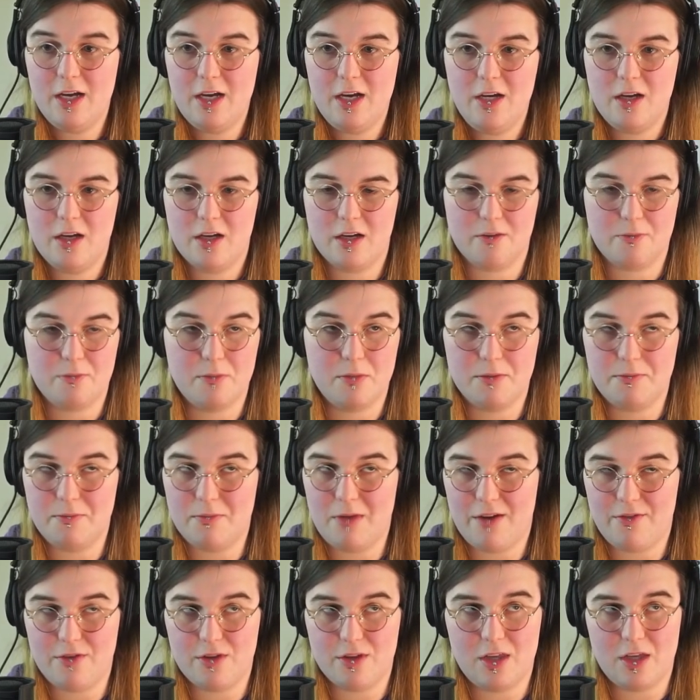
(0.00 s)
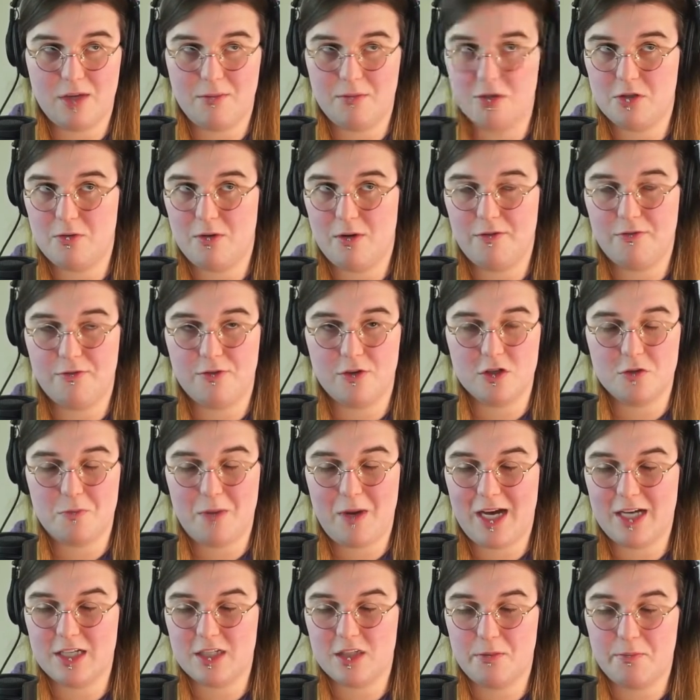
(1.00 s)
like everything between first
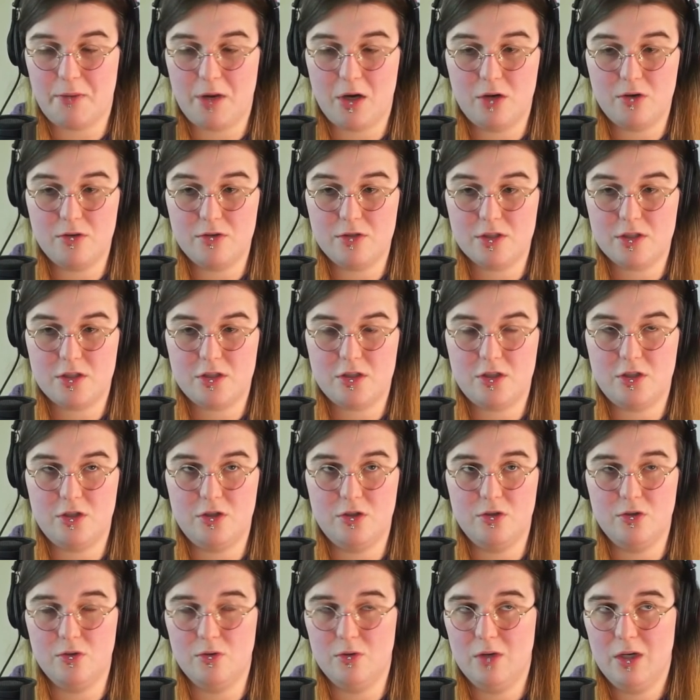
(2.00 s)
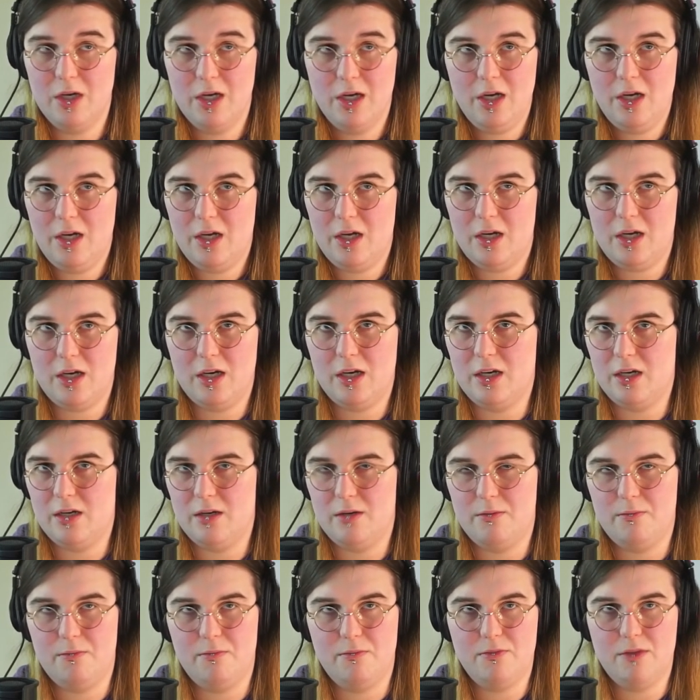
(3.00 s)
past the post to
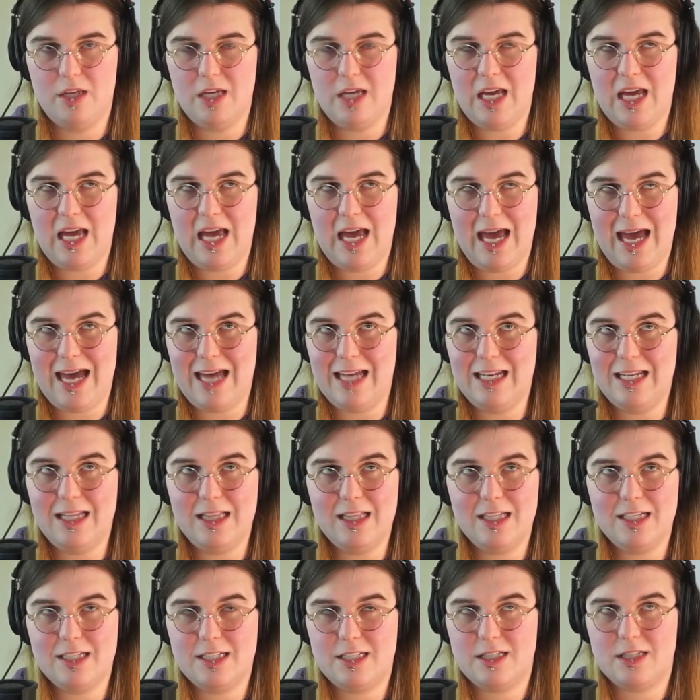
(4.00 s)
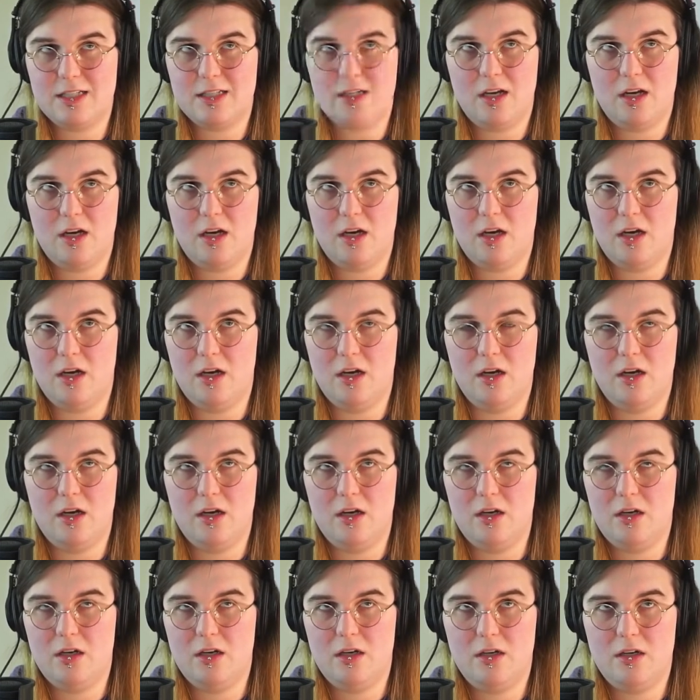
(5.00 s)
um, the endless
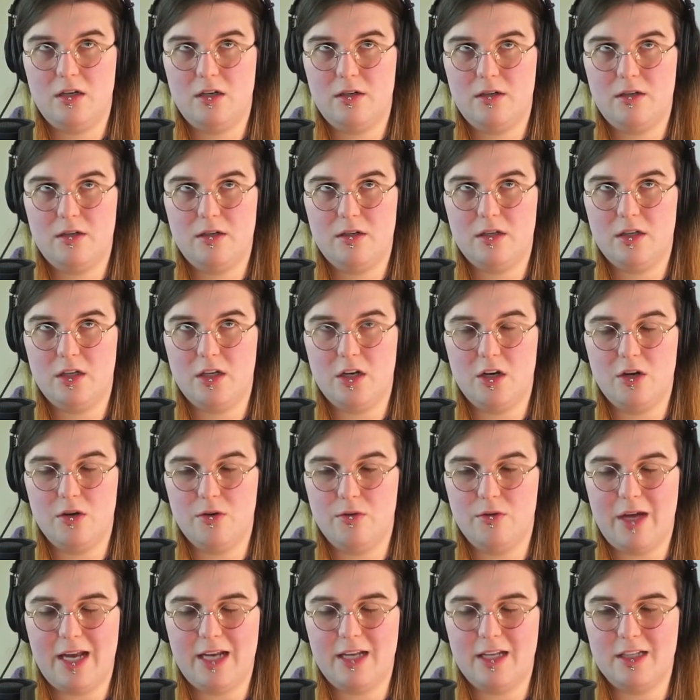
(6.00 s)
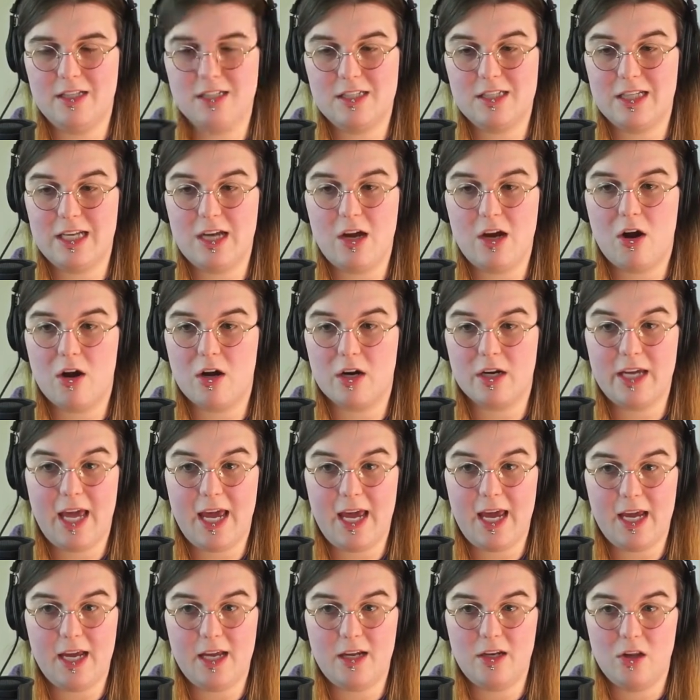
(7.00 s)
uh, you know, endlessly
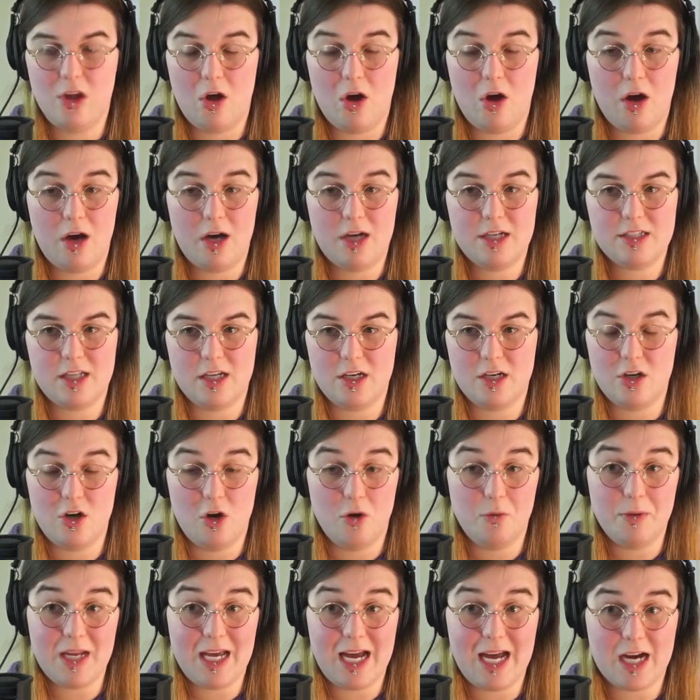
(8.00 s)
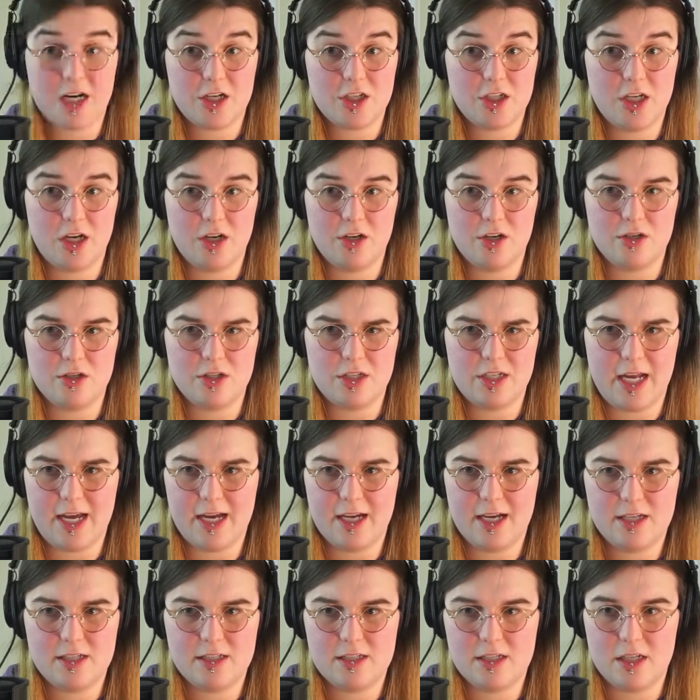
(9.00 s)
arcane laws that nobody actually
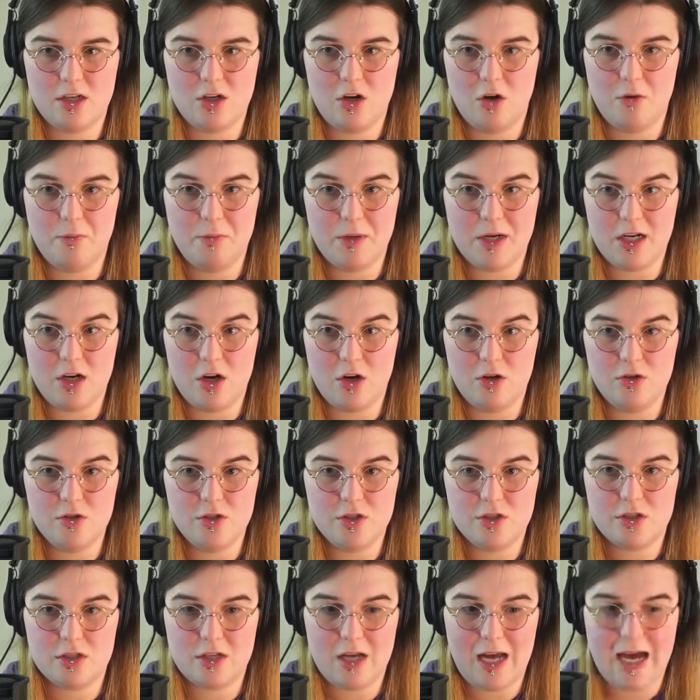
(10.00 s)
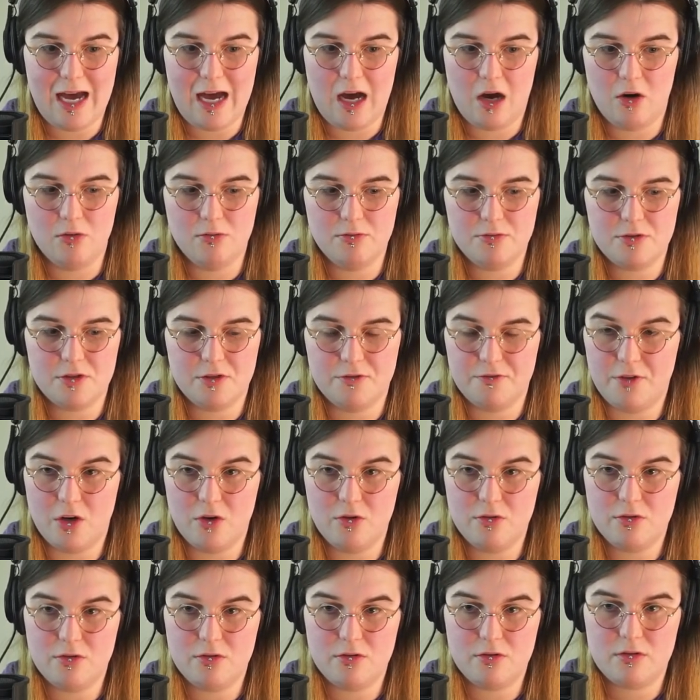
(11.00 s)
understands and nobody knows how to
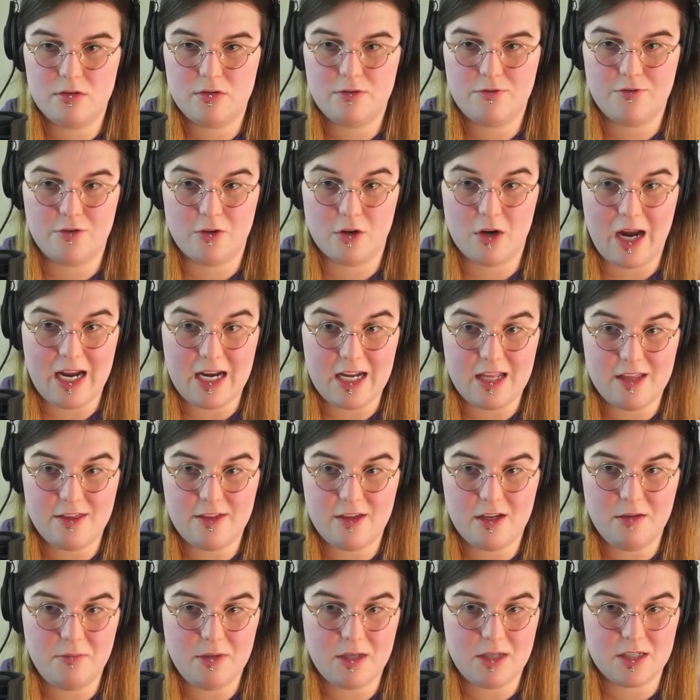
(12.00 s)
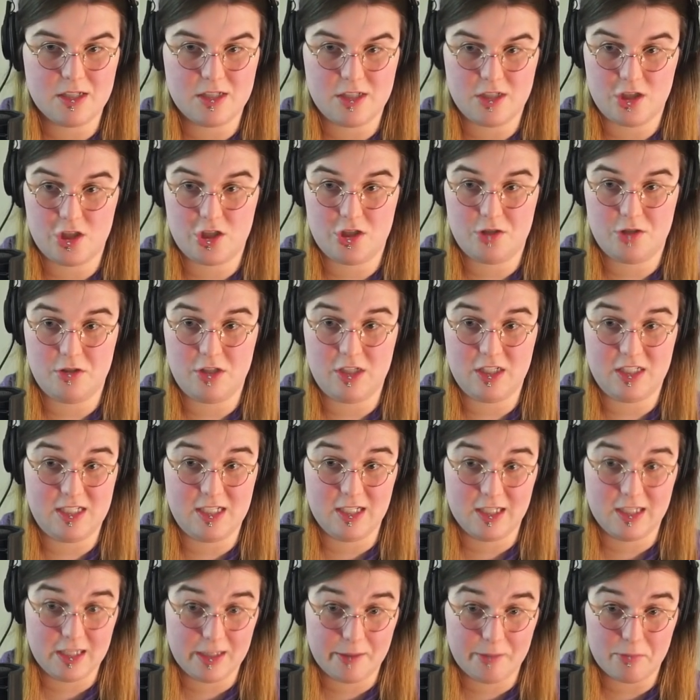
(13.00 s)
vote for anything because it's des-
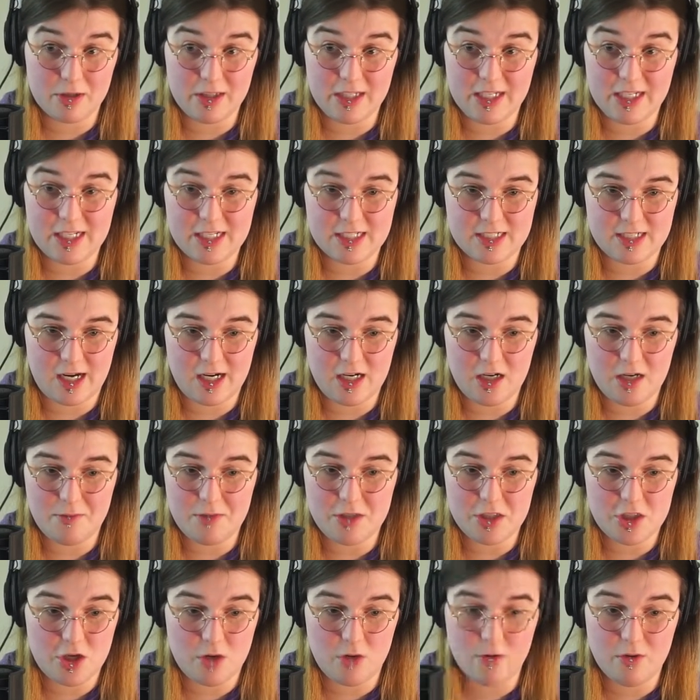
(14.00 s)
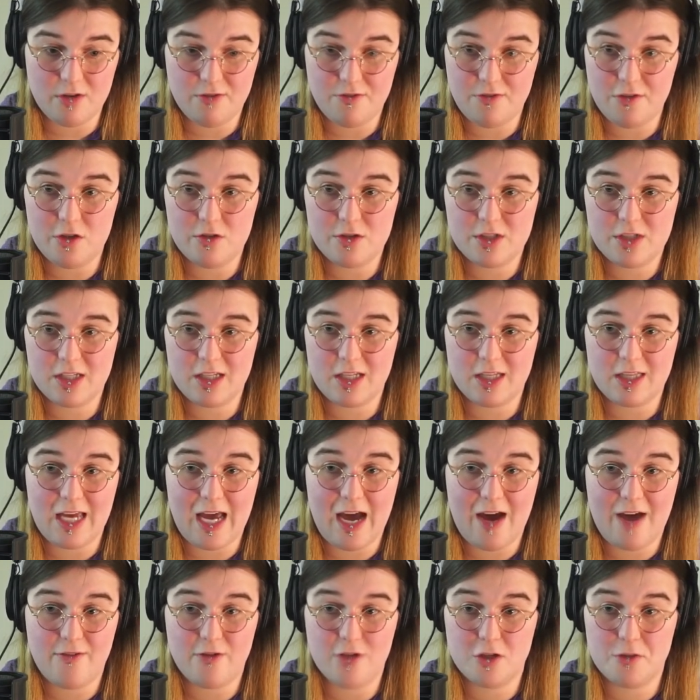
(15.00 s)
deliberately designed to be so confusing that the
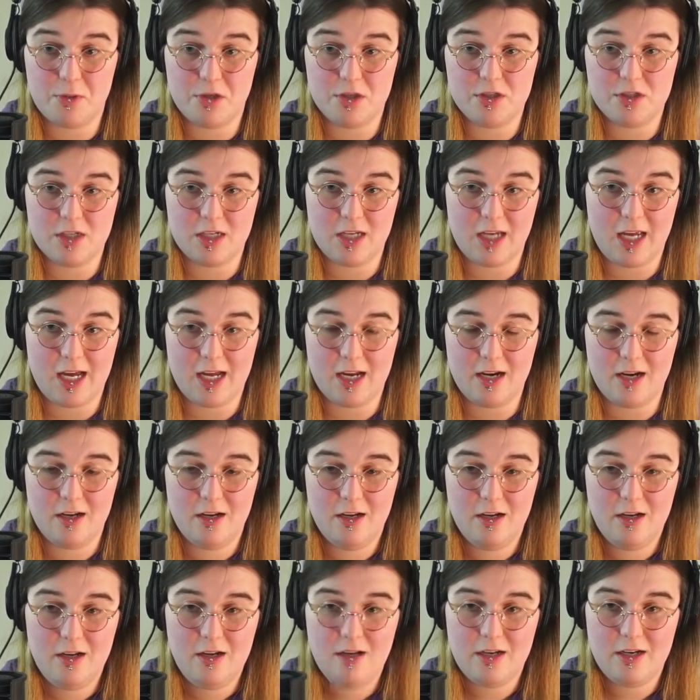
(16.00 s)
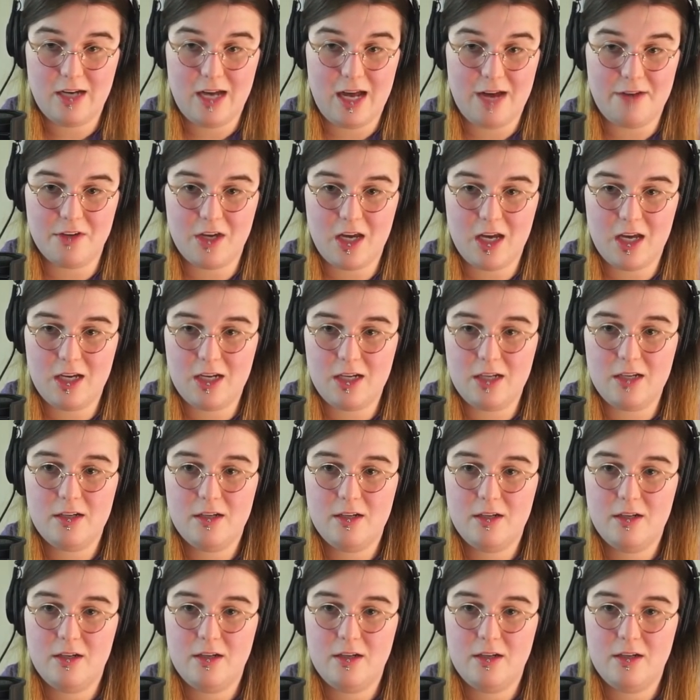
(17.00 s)
average person can't navigate it.